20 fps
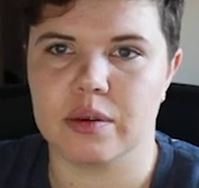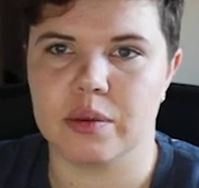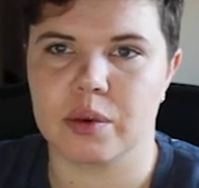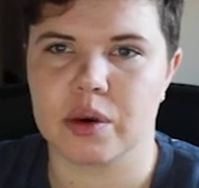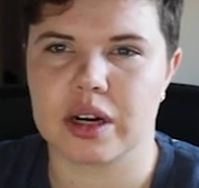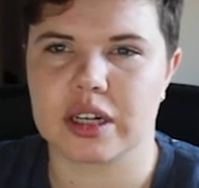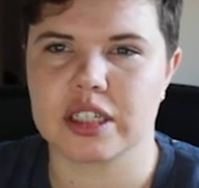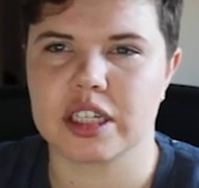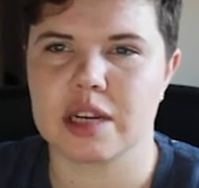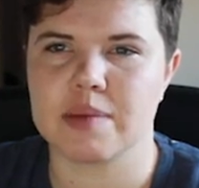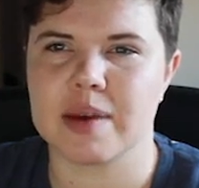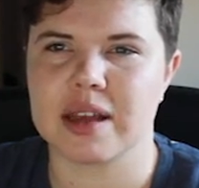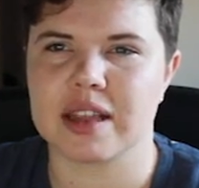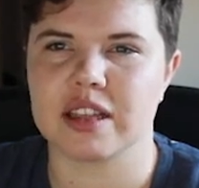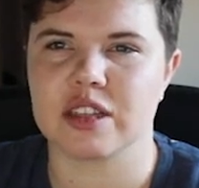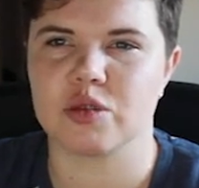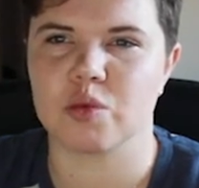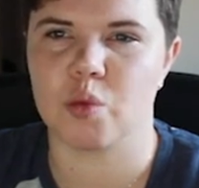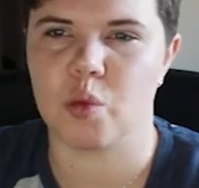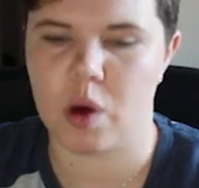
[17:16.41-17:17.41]
we're actually going to make
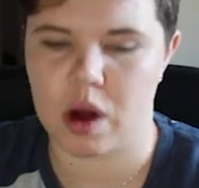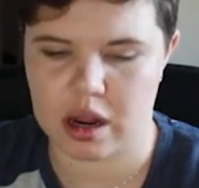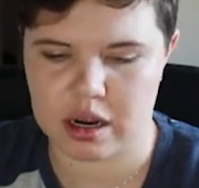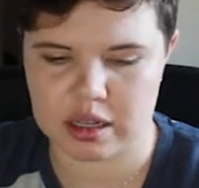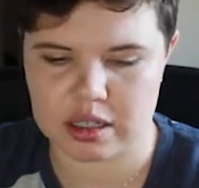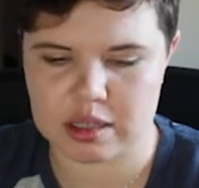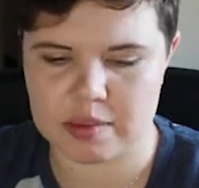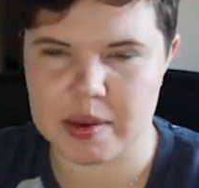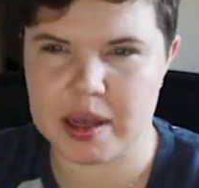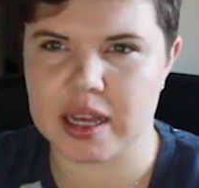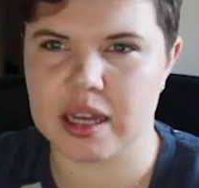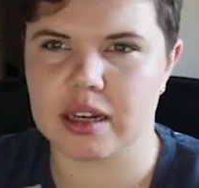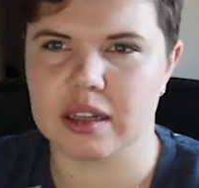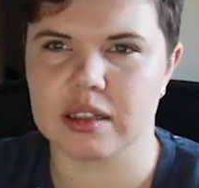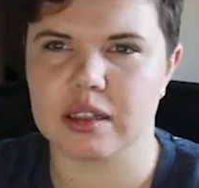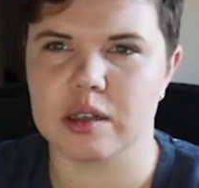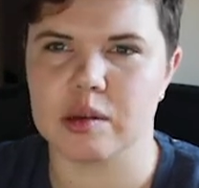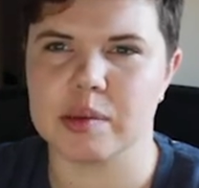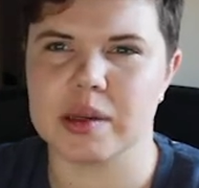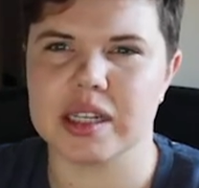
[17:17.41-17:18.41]
this 1 to make it a
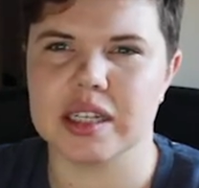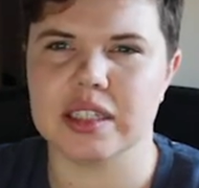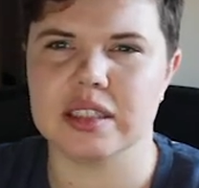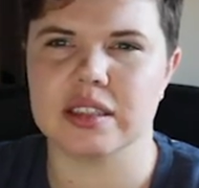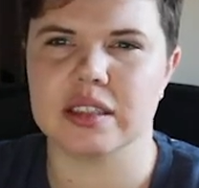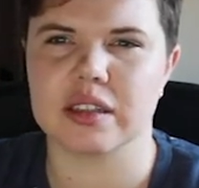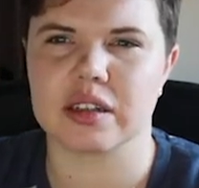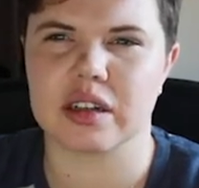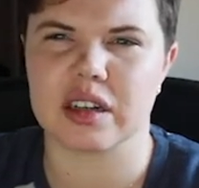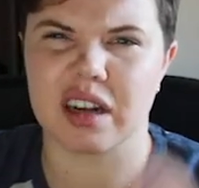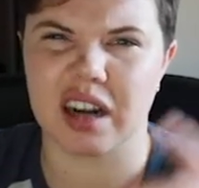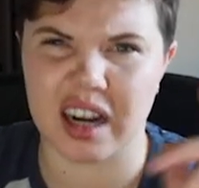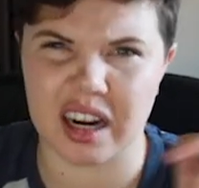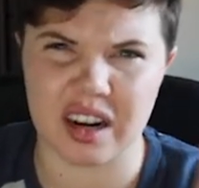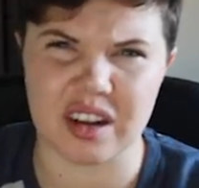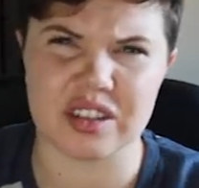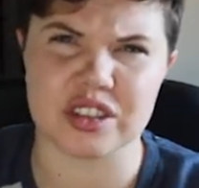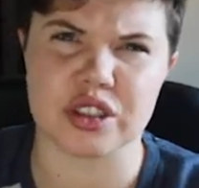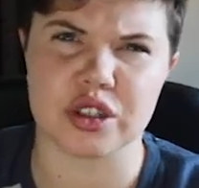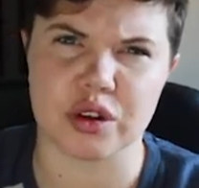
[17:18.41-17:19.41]
little bit easier, and
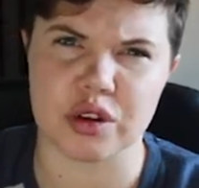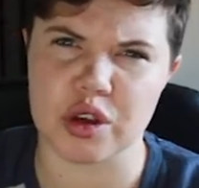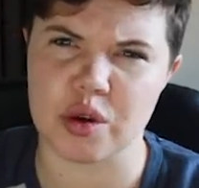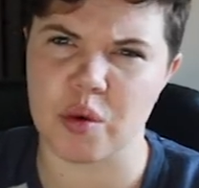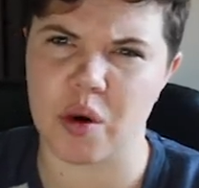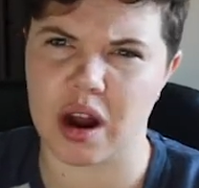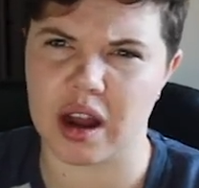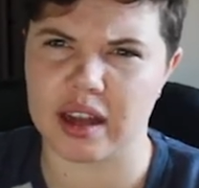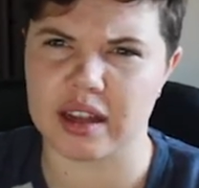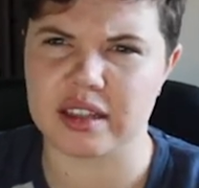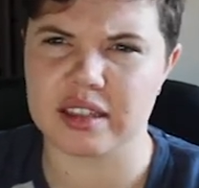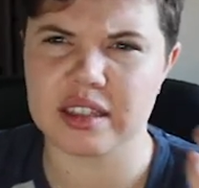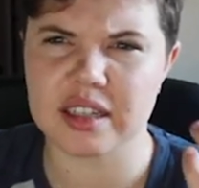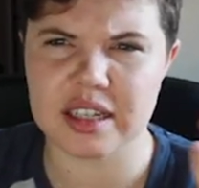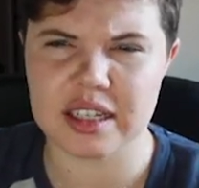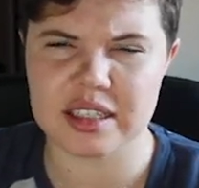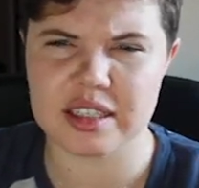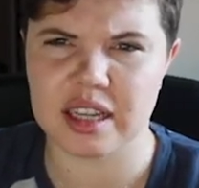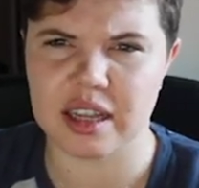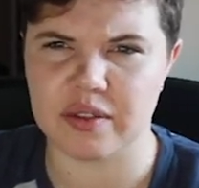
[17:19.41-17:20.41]
I'll show you why. It's going
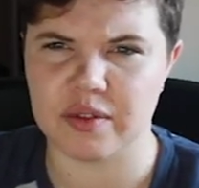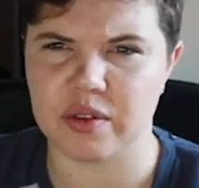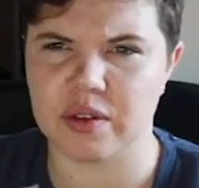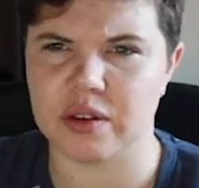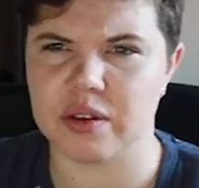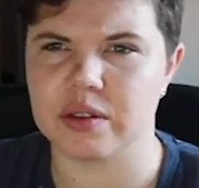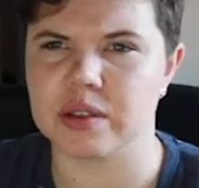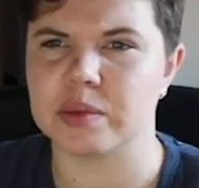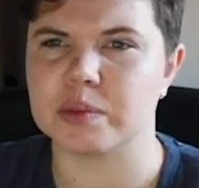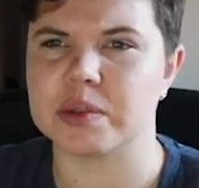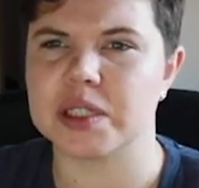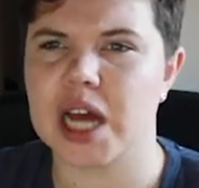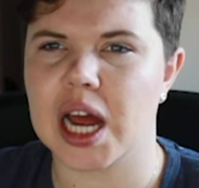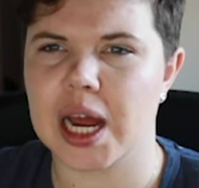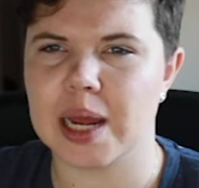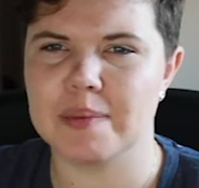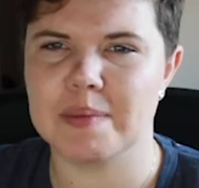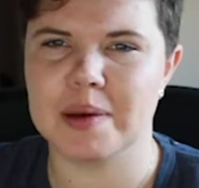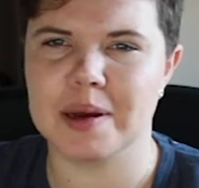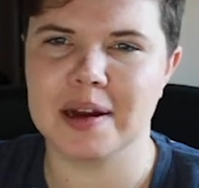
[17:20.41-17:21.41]
to save you some
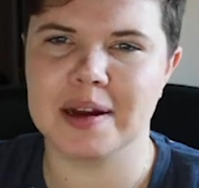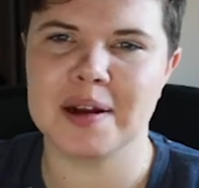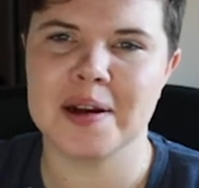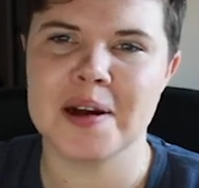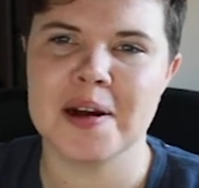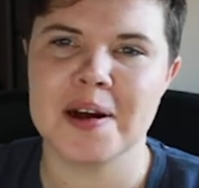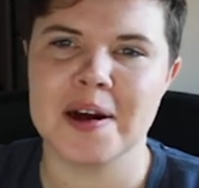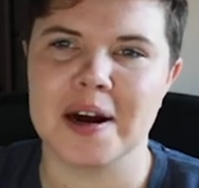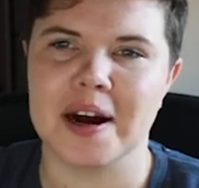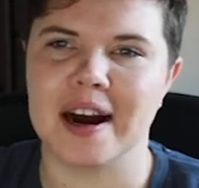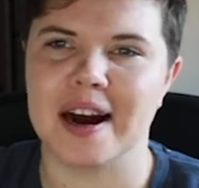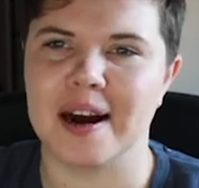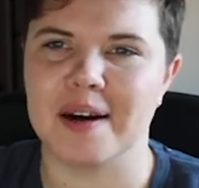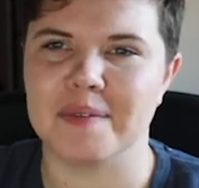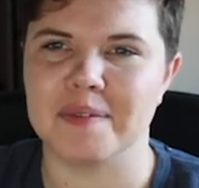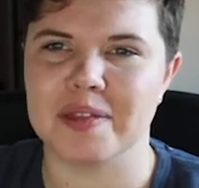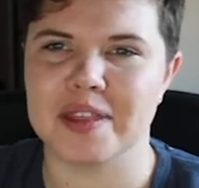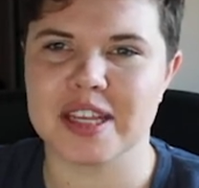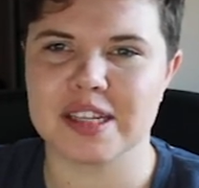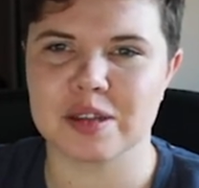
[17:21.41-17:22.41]
time.
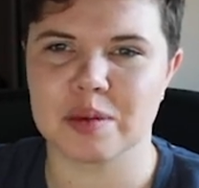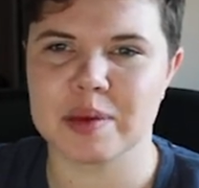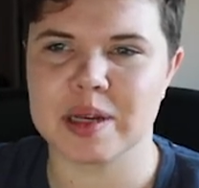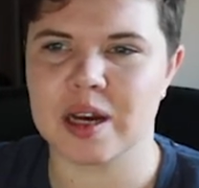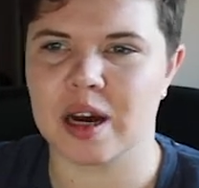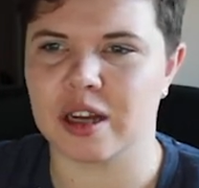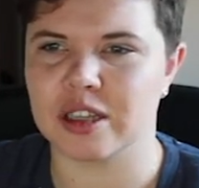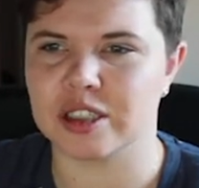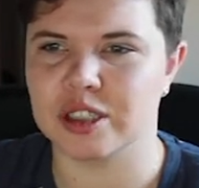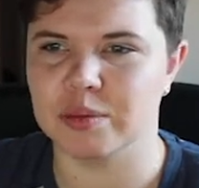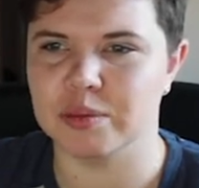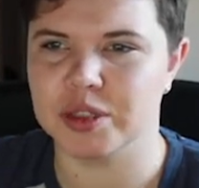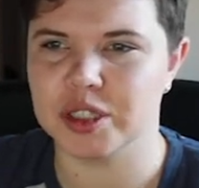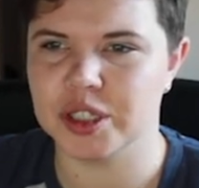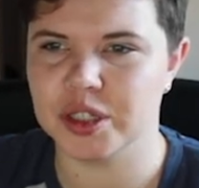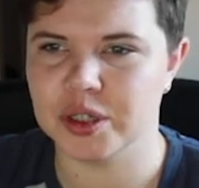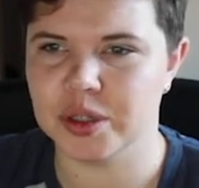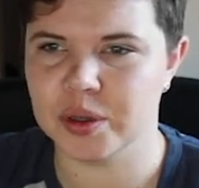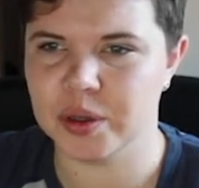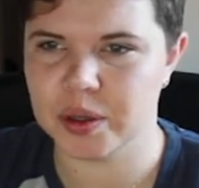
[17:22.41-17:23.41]
This will be costume
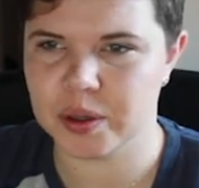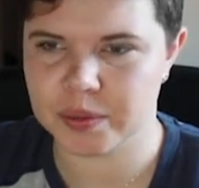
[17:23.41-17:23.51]
2.